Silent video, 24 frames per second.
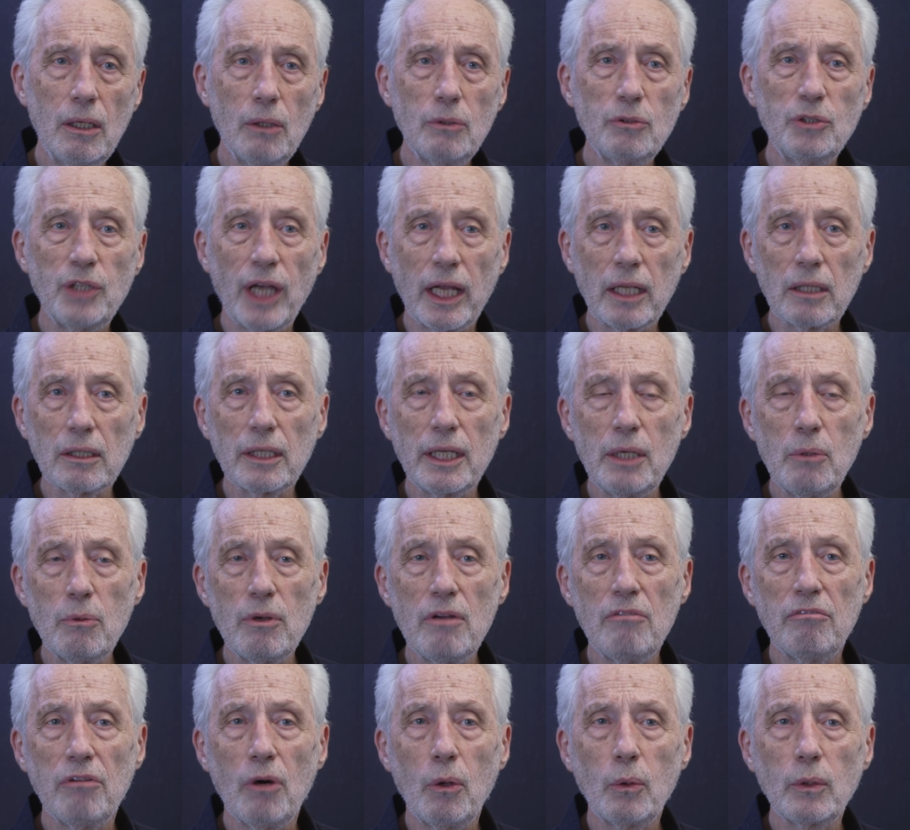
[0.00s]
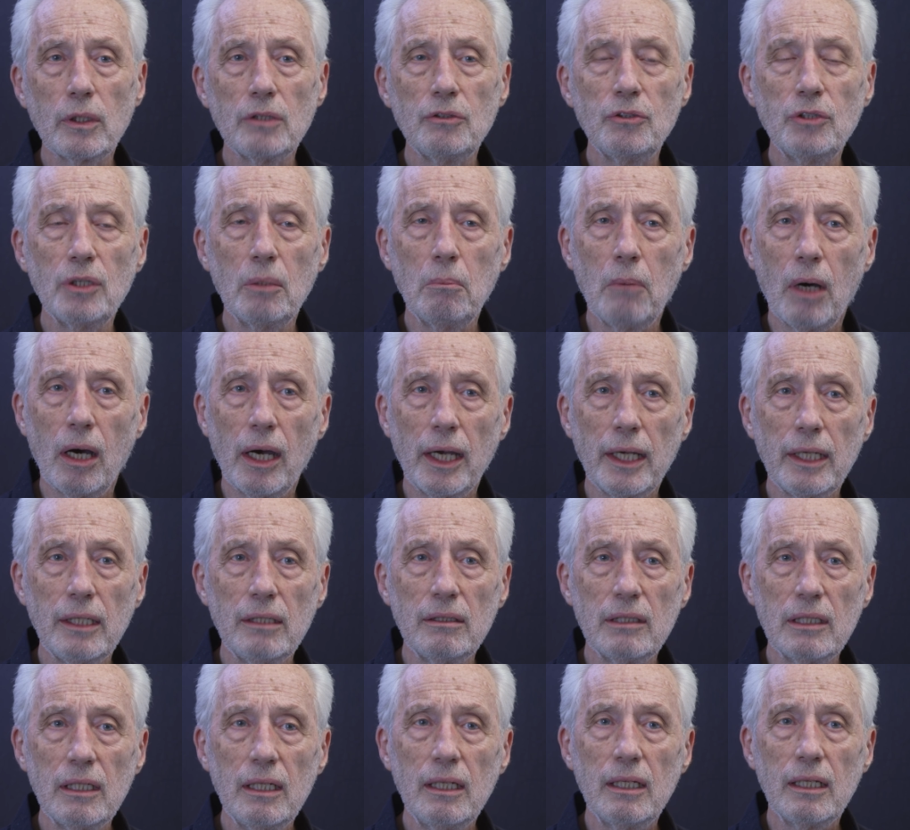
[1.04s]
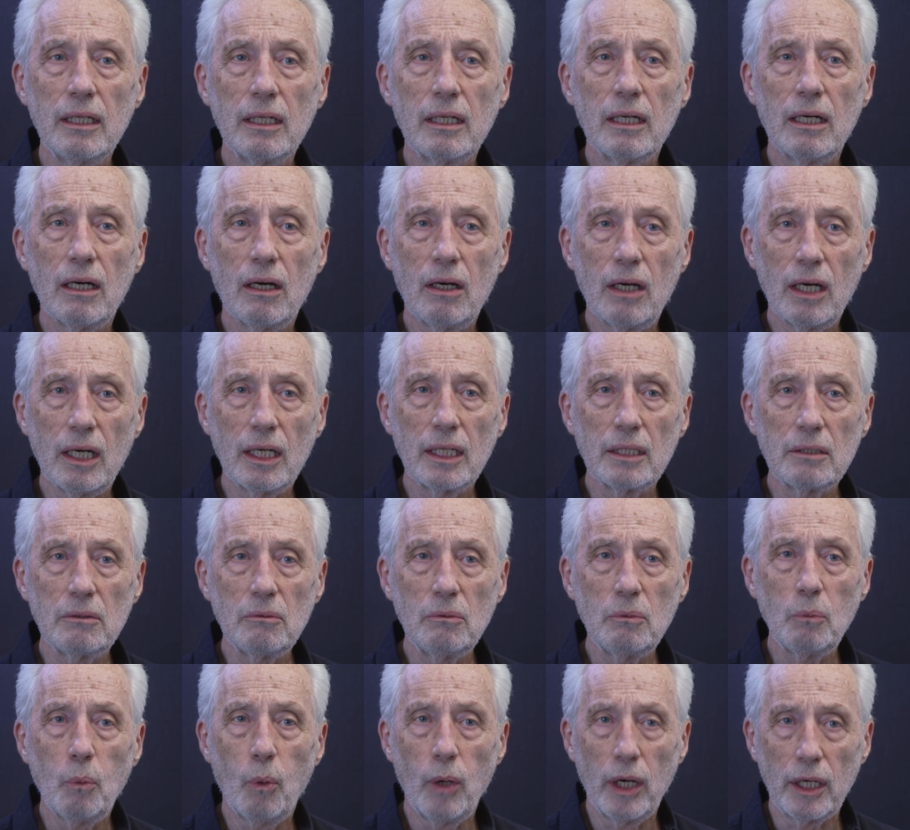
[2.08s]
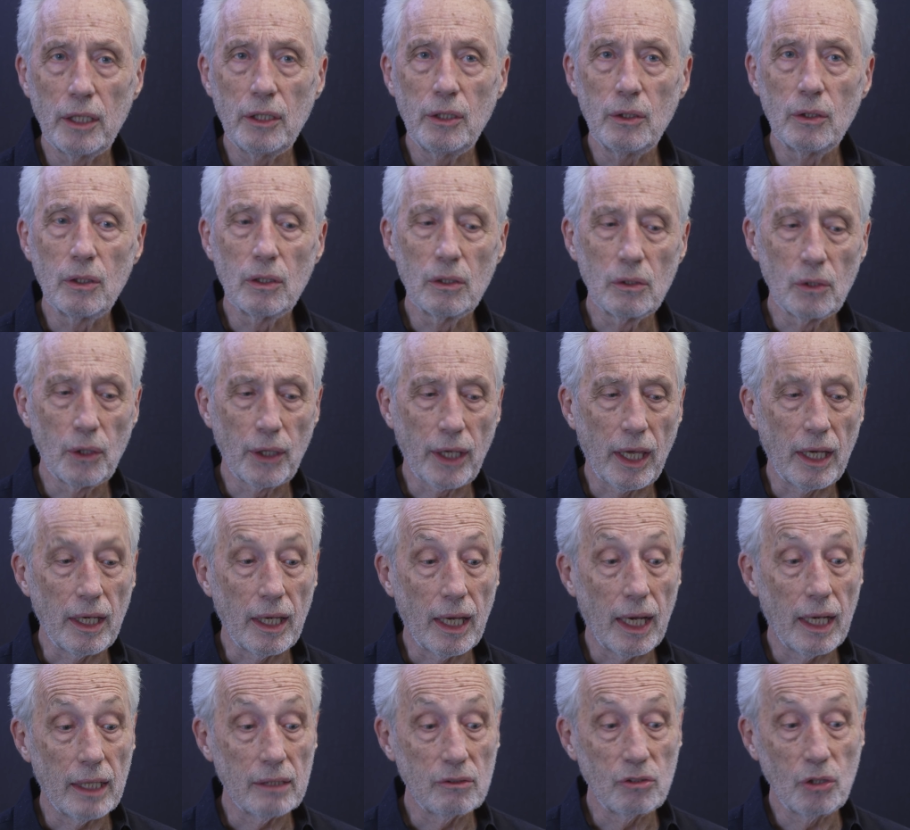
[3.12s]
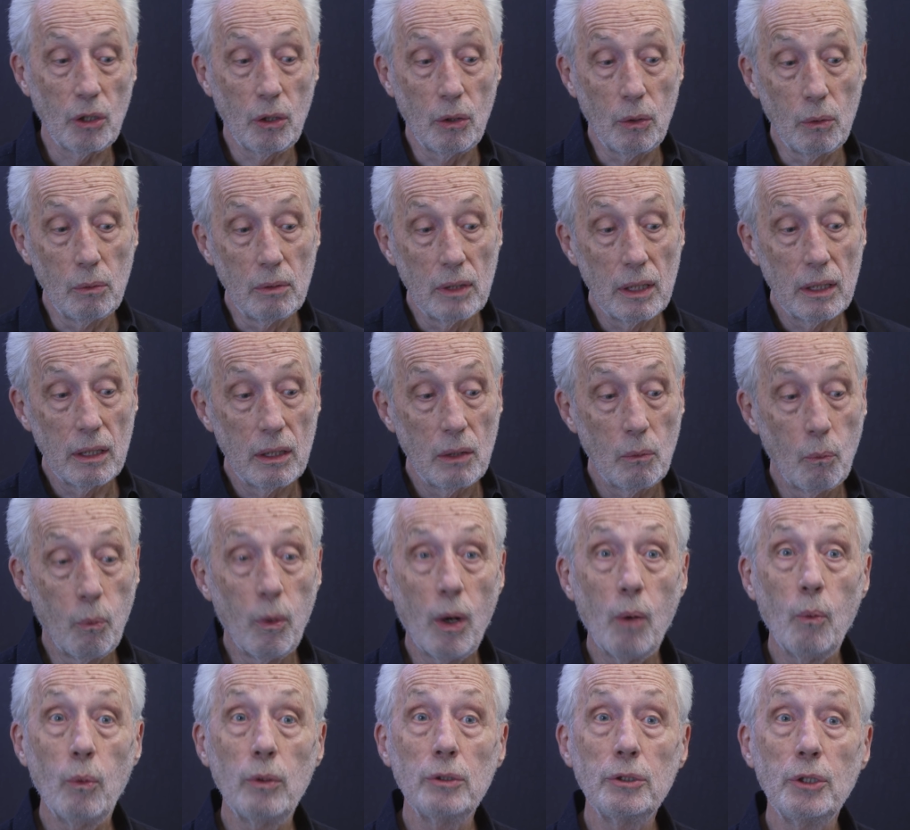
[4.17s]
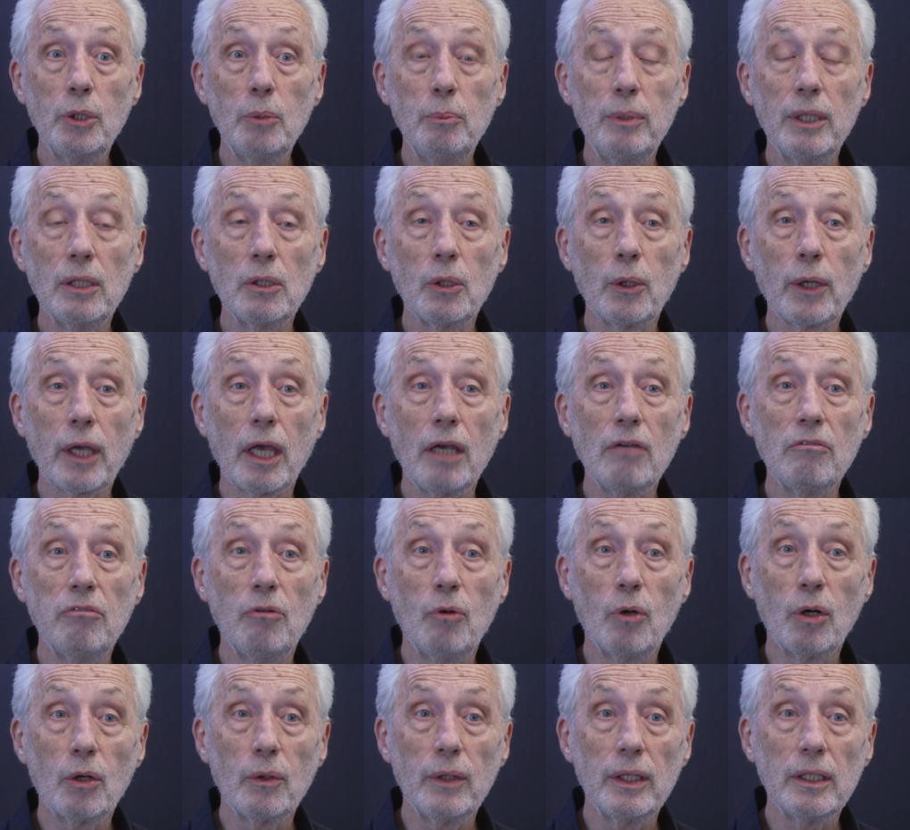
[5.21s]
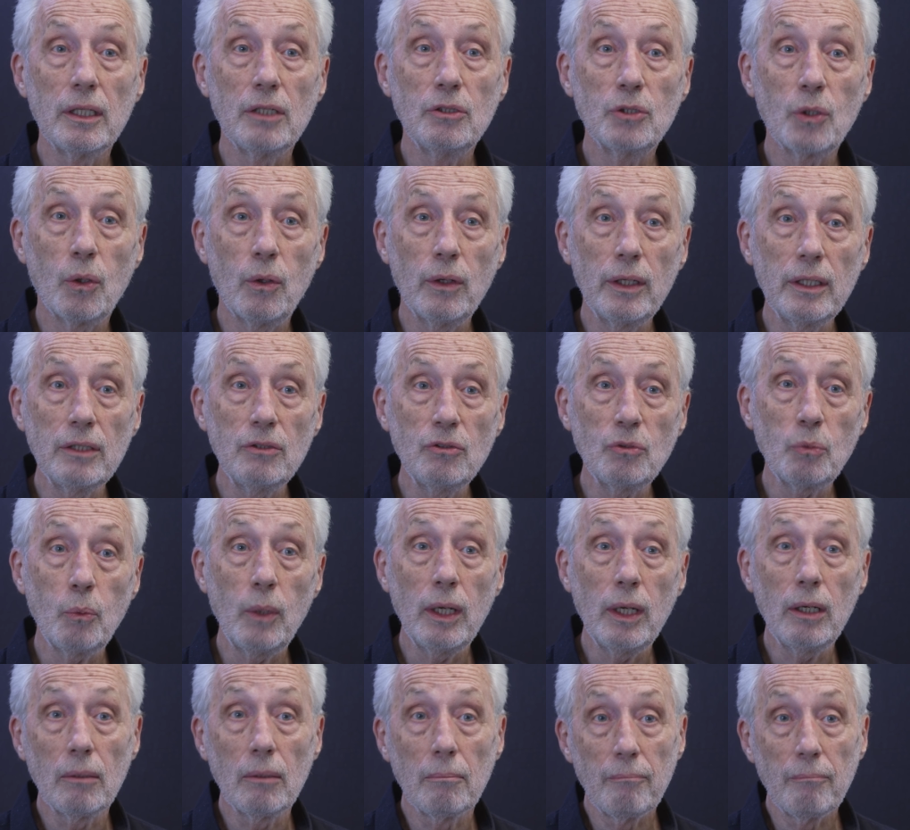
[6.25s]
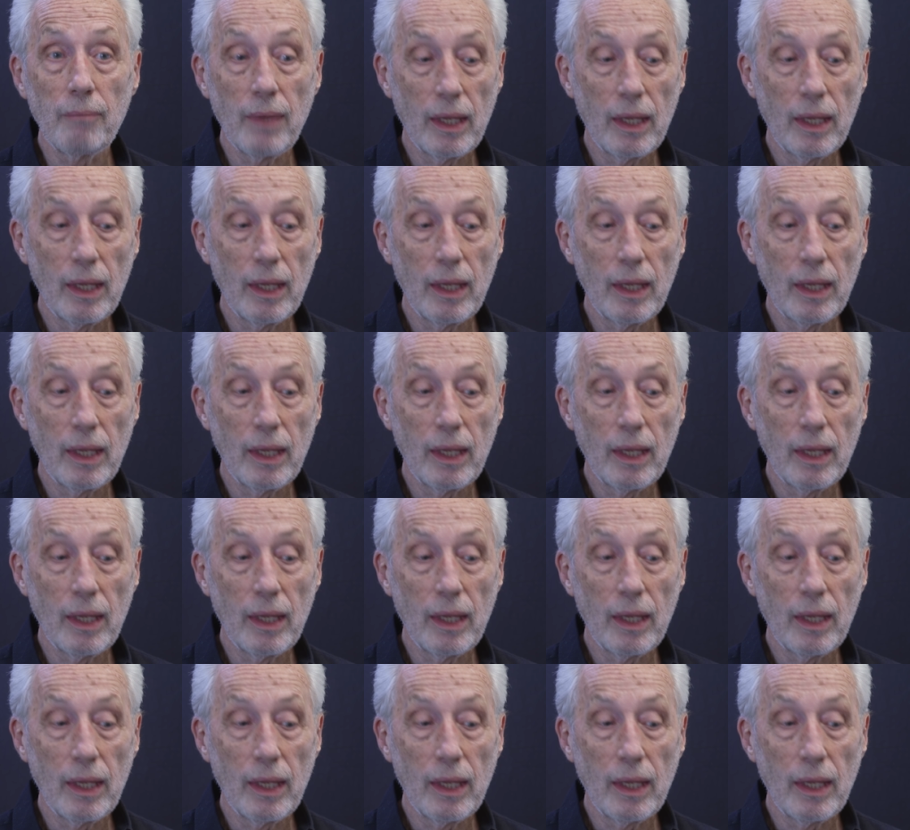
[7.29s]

gently refocus your mind on what you're looking at. So, what will you be looking for in the drawings? Well,